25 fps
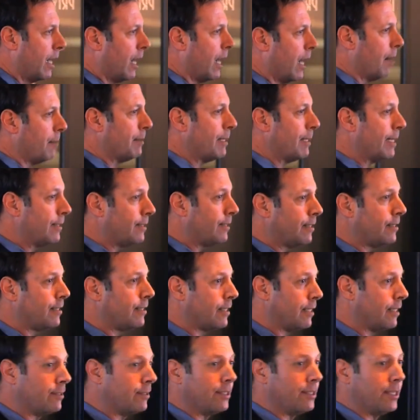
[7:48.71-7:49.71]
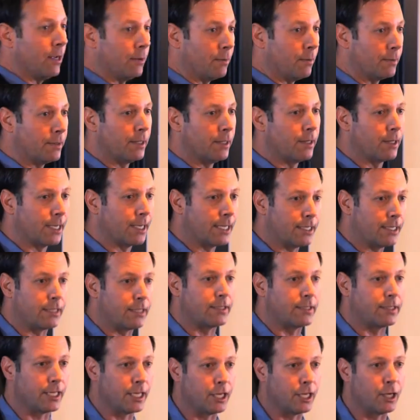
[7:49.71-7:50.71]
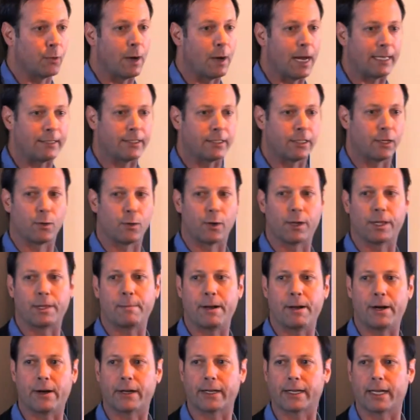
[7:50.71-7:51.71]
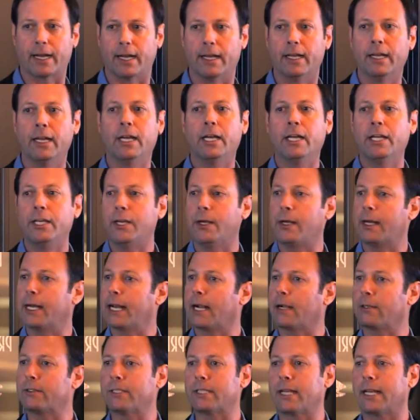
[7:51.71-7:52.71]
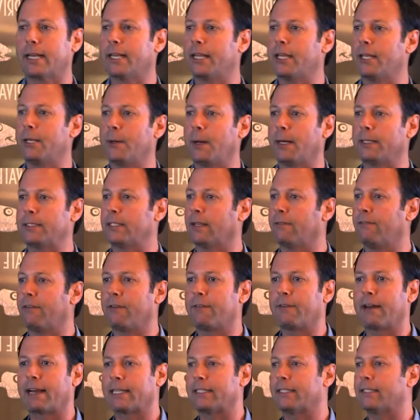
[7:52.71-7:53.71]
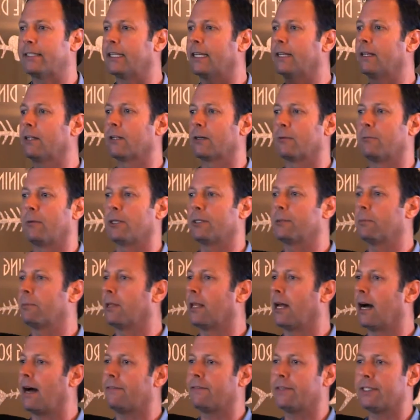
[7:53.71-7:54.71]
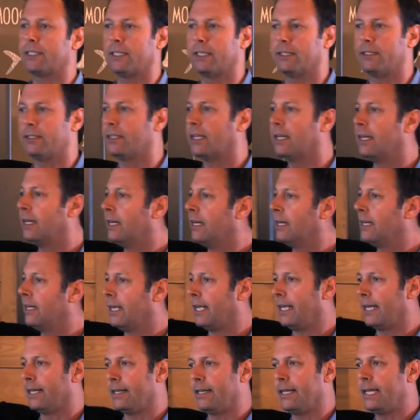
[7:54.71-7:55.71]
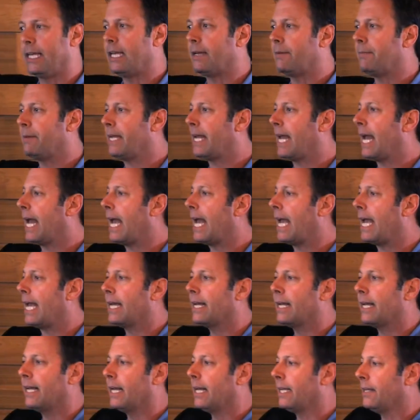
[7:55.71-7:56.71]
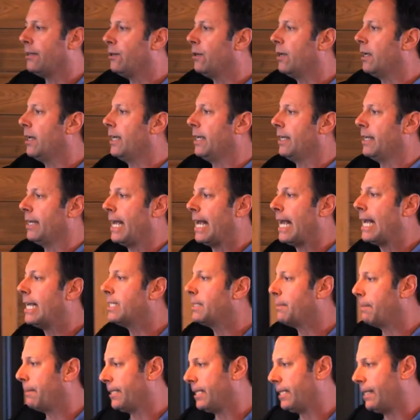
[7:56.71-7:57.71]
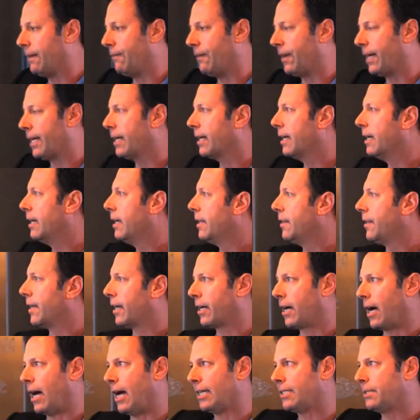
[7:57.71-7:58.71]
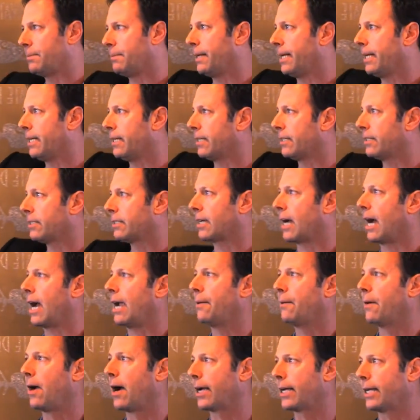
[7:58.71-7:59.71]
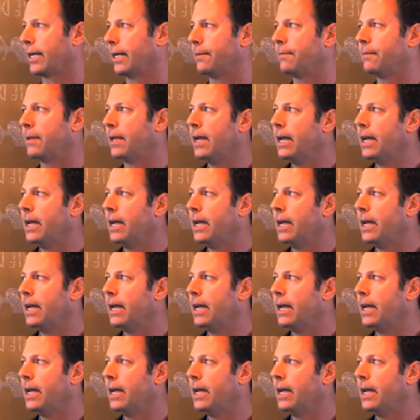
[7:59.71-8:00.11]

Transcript: And this is just, you look at just the US and North America. You get outside of the US, if you've got a single or multiple offices in EMEA and Asia Pacific, the costs begin to skyrocket.